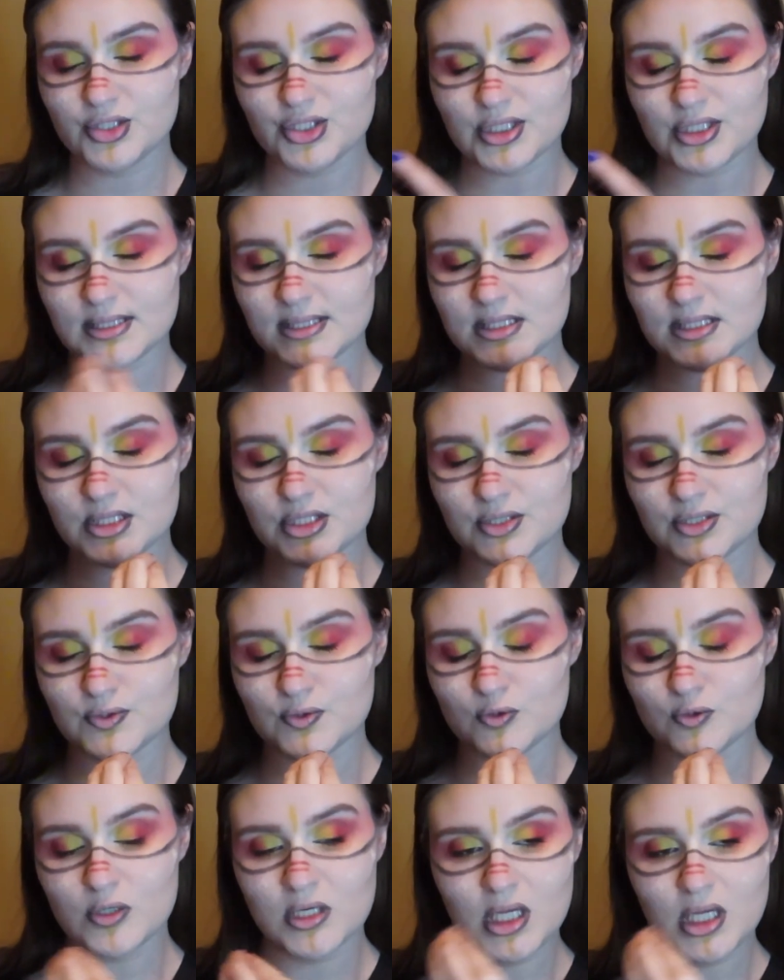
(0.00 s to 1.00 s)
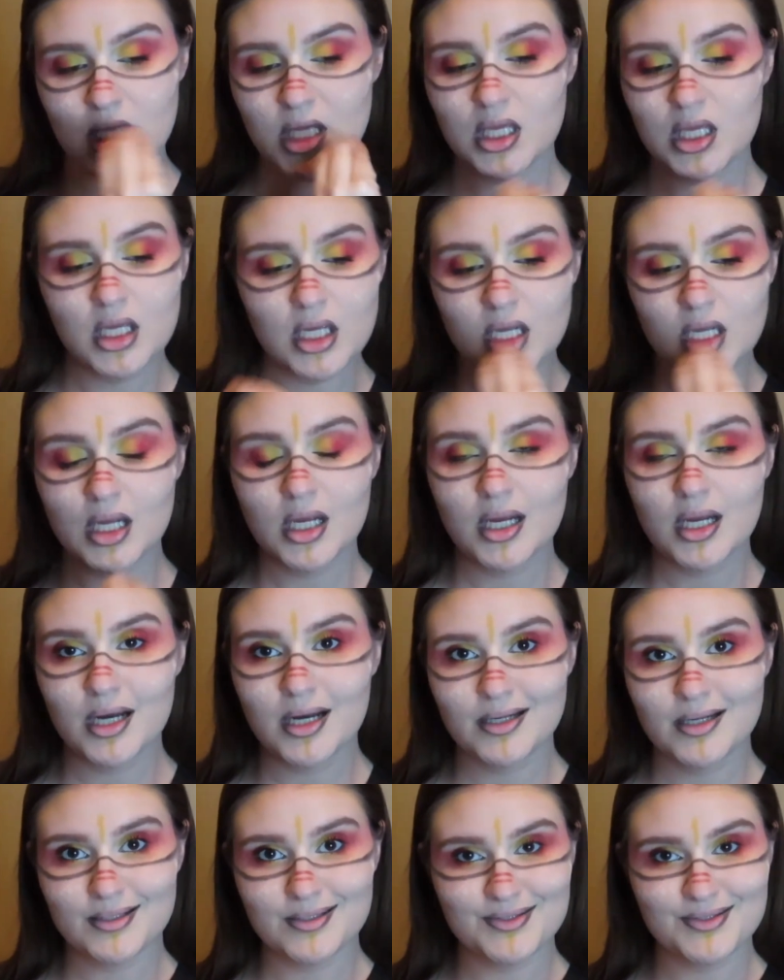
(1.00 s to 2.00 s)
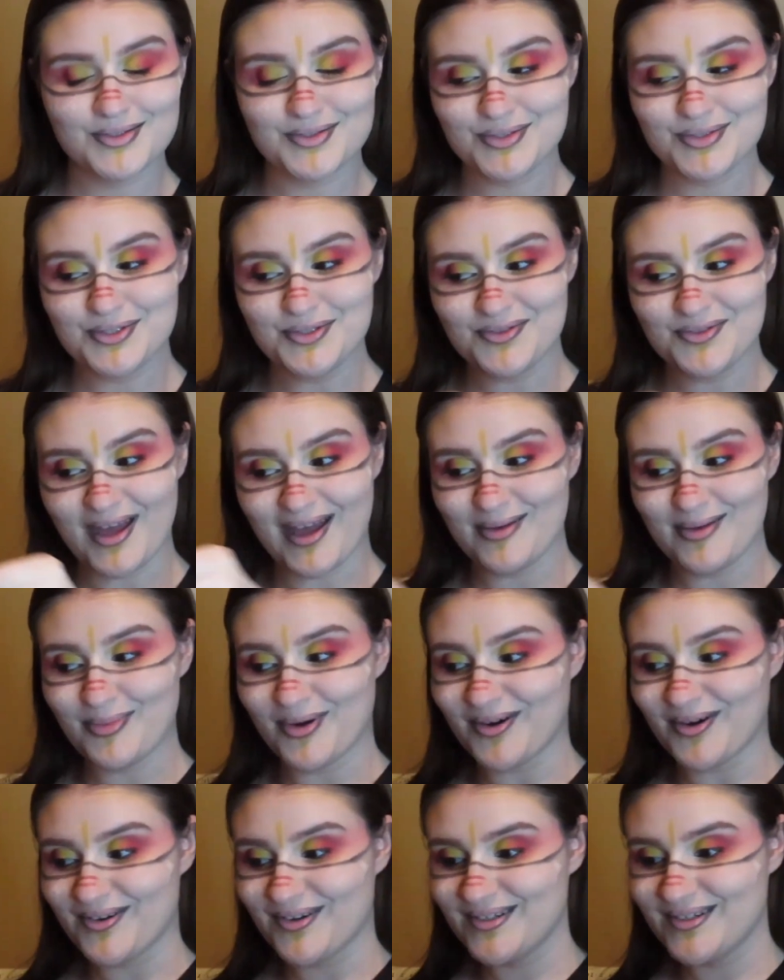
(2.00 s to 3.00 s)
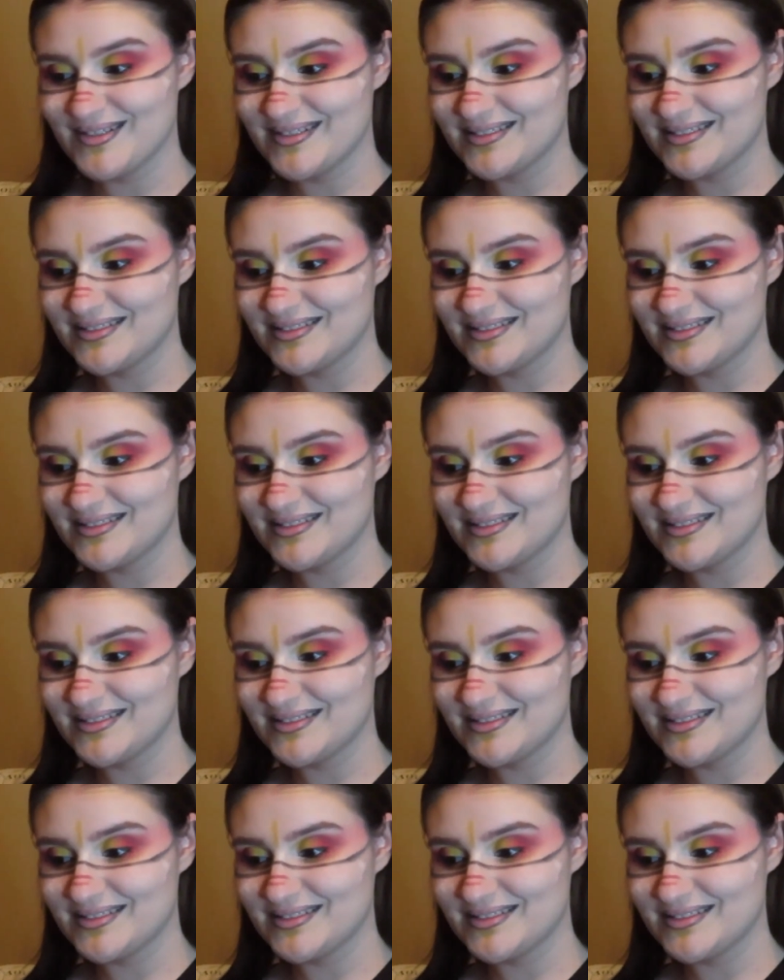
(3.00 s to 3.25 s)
just to do that part.